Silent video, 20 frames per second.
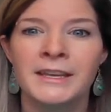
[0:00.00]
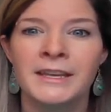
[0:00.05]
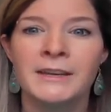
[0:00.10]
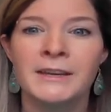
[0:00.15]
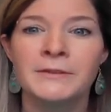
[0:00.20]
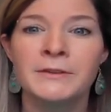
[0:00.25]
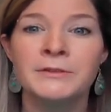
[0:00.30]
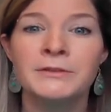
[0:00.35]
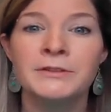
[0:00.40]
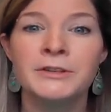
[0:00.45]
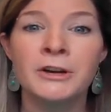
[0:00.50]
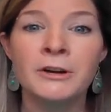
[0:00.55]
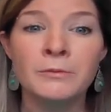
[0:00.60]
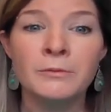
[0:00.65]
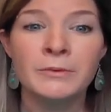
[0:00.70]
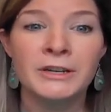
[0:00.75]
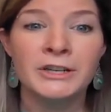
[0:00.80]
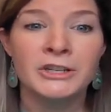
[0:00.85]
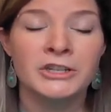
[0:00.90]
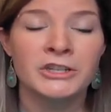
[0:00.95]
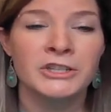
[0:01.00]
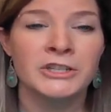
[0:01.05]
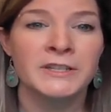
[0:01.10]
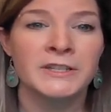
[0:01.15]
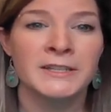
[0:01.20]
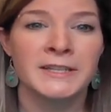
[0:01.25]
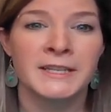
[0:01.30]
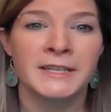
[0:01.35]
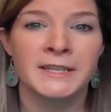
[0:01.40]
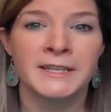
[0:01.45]
If you don't wish to
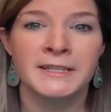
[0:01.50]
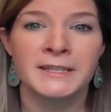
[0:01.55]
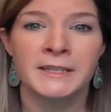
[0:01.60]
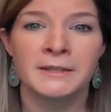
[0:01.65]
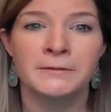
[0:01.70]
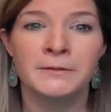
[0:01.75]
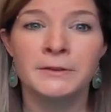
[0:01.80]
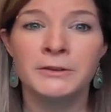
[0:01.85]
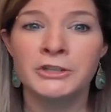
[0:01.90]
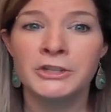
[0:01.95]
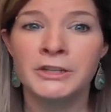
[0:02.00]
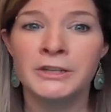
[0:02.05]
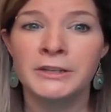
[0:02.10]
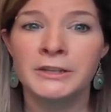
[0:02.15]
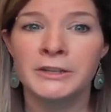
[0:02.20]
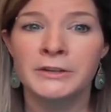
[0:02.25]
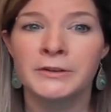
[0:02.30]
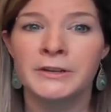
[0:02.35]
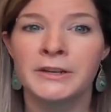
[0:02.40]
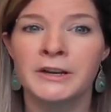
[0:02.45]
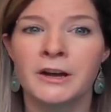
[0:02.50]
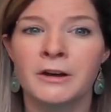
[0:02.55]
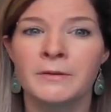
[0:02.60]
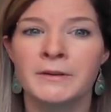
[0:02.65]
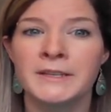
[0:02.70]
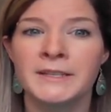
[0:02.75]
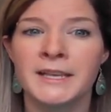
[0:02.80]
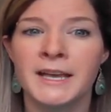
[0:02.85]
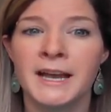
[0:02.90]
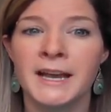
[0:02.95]
see this in the future, you can
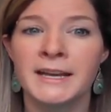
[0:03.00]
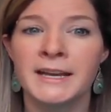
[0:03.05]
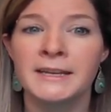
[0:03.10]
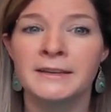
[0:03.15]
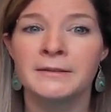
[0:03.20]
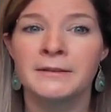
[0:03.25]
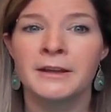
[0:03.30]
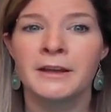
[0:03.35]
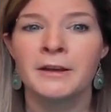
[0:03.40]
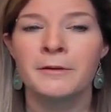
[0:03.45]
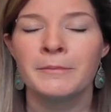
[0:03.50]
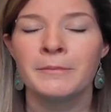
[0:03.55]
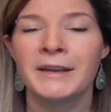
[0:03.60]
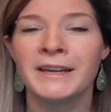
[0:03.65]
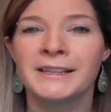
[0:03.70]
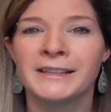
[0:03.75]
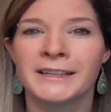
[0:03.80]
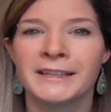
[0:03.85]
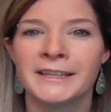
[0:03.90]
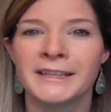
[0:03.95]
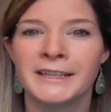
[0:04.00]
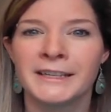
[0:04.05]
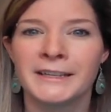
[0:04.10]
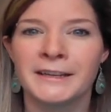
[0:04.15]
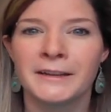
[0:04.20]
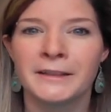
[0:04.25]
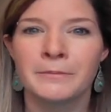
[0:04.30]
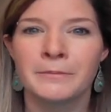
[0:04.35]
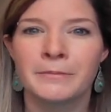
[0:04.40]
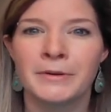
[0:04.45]
always hide it by clicking
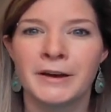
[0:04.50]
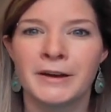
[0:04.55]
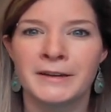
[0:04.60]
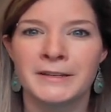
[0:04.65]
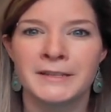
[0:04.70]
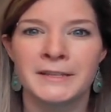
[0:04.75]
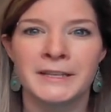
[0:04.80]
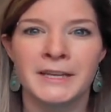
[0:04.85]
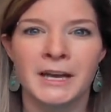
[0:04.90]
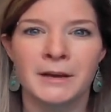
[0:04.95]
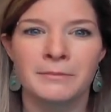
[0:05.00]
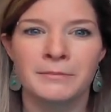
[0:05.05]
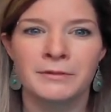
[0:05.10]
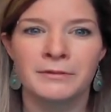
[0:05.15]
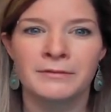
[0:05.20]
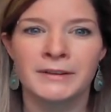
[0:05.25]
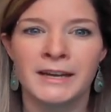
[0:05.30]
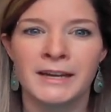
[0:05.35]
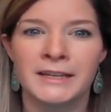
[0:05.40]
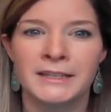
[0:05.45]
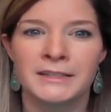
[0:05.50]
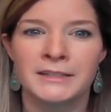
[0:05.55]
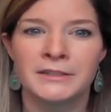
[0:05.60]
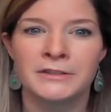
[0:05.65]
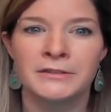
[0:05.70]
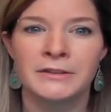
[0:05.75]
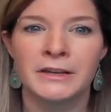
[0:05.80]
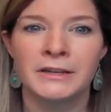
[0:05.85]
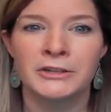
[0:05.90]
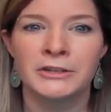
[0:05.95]
on the box in the upper right.
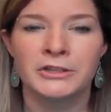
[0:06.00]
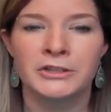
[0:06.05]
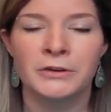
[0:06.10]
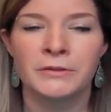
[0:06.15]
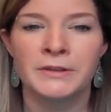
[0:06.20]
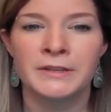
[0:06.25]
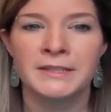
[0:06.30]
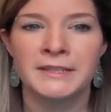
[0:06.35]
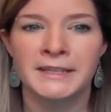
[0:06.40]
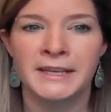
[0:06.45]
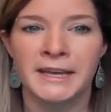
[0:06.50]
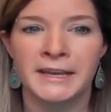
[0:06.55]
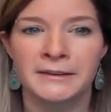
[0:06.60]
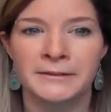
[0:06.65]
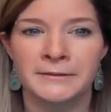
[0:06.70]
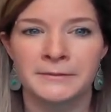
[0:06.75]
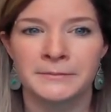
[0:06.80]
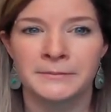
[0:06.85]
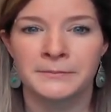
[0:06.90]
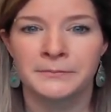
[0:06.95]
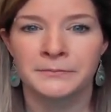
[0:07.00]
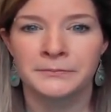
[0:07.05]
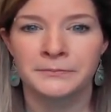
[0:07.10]
Do not show this again.